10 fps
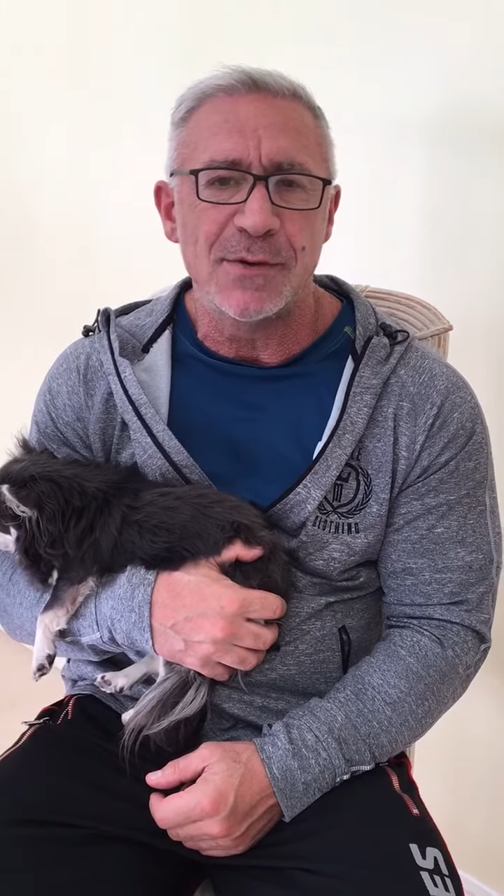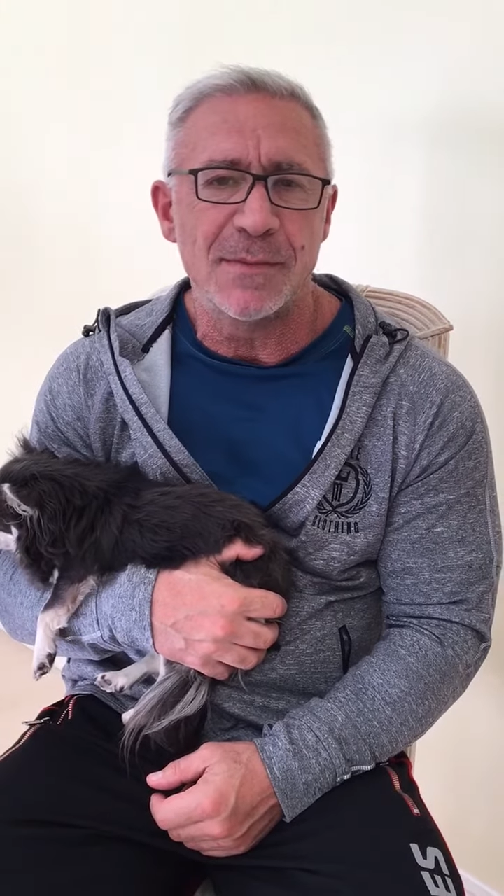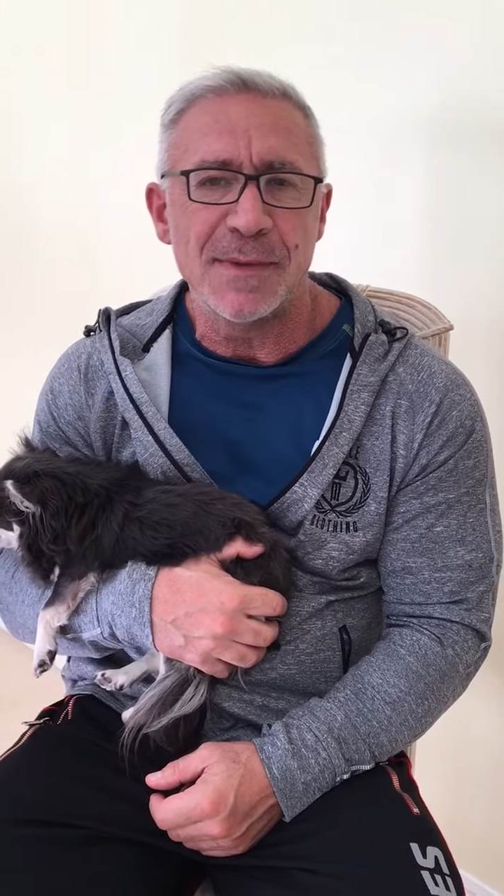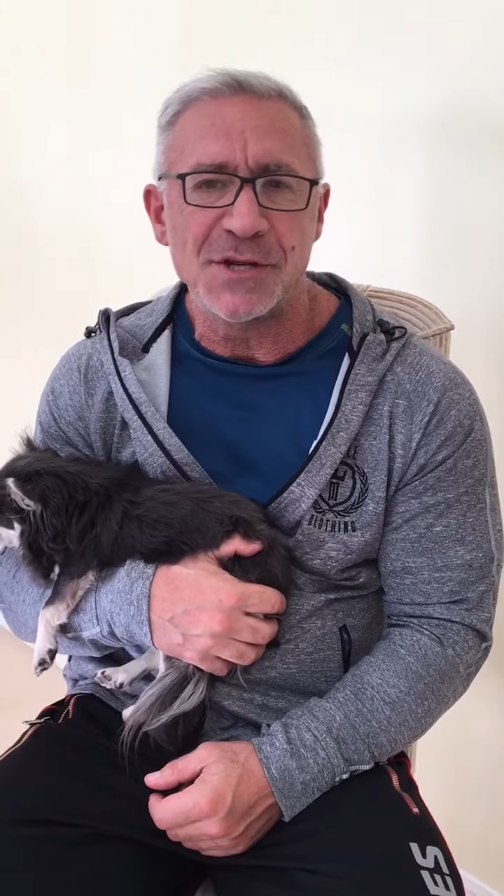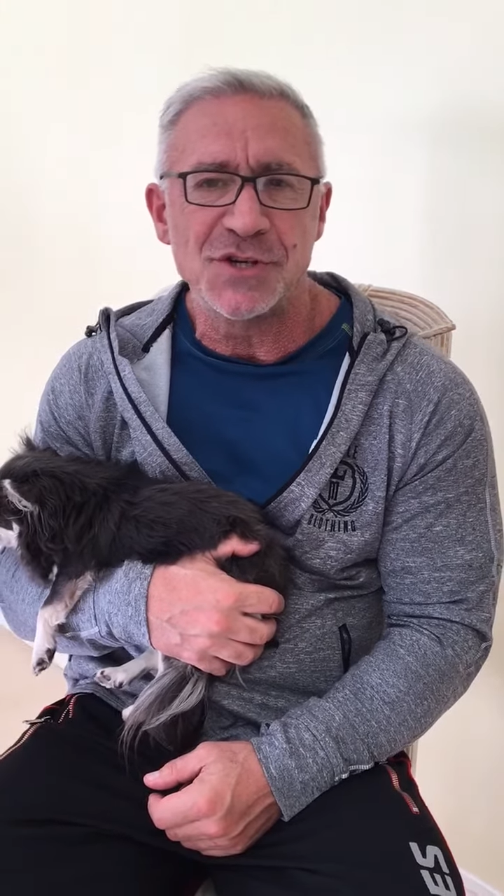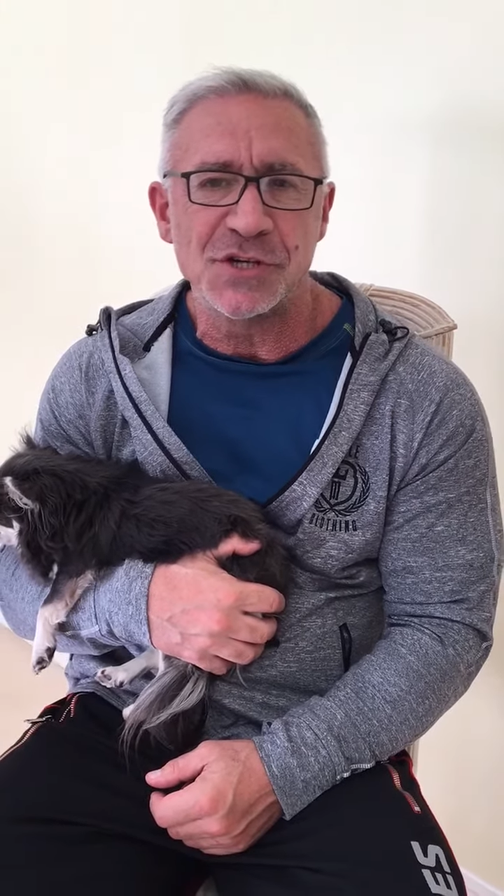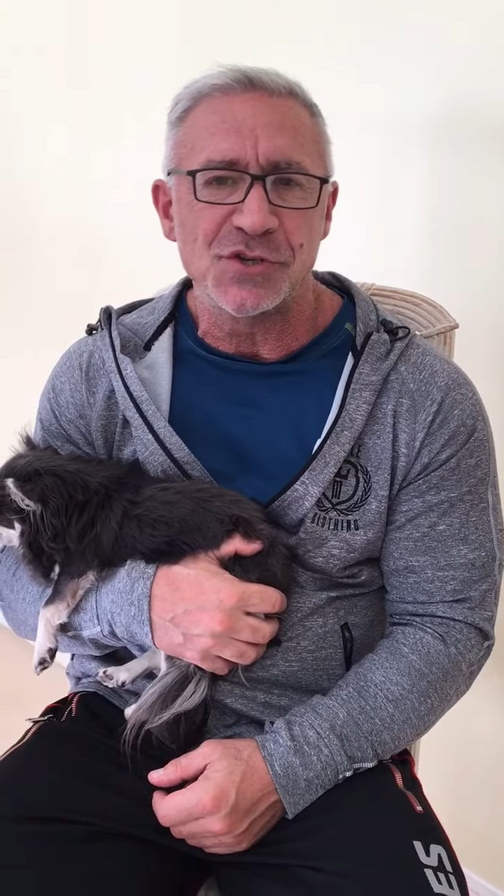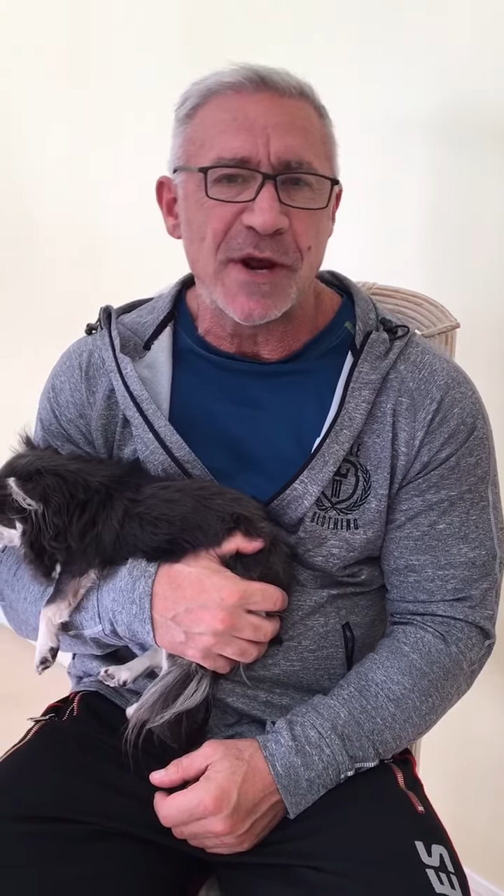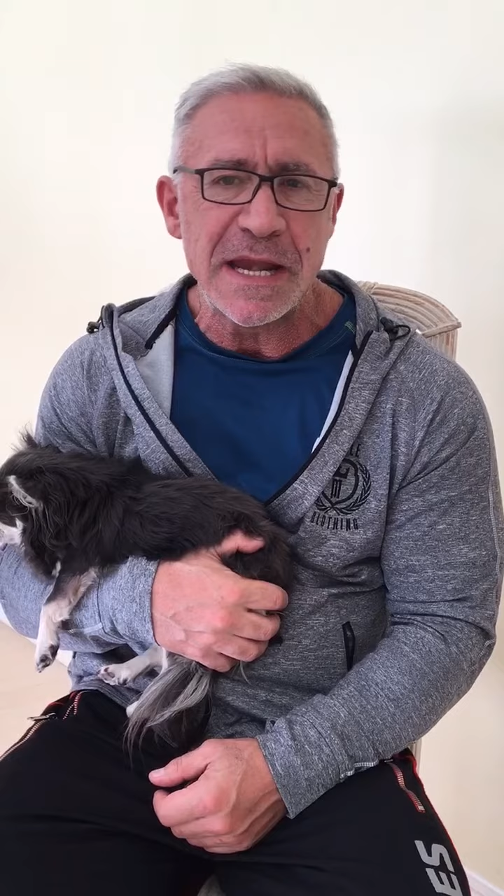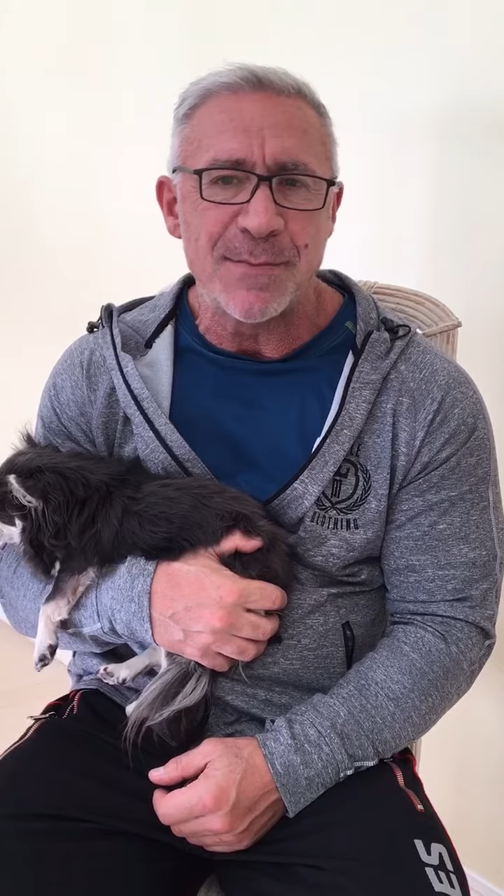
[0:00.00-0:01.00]
or a magic
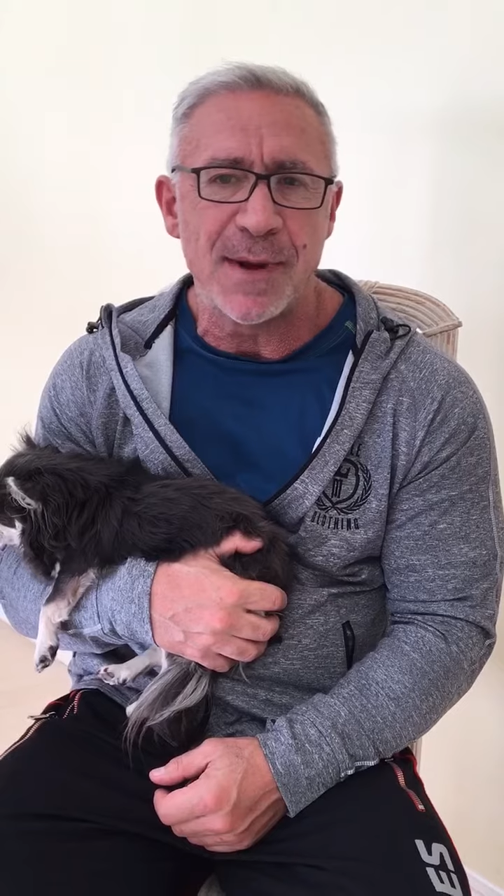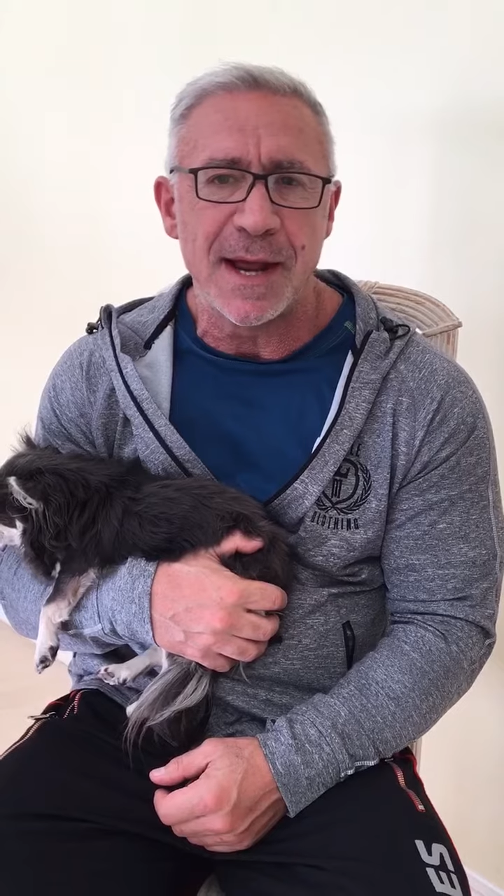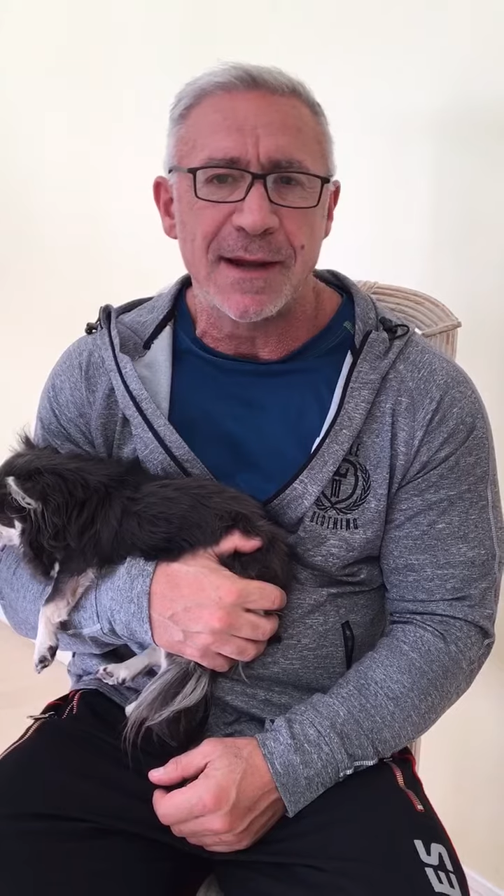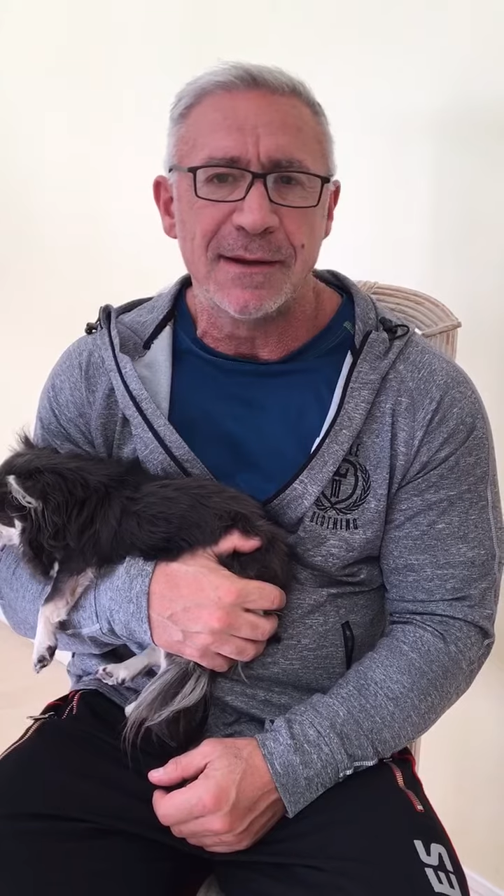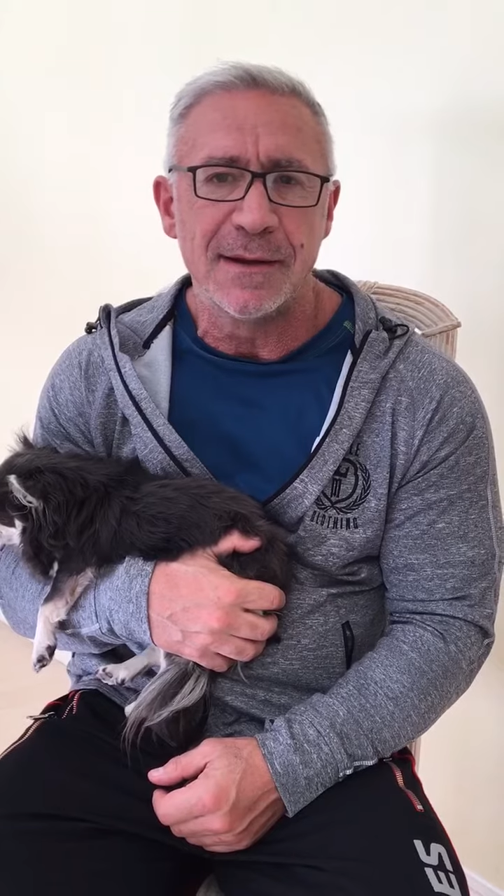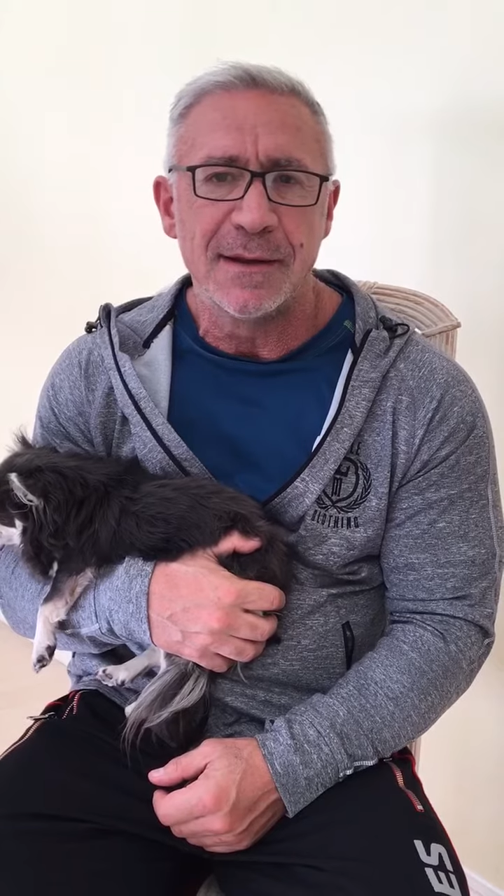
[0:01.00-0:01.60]
training plan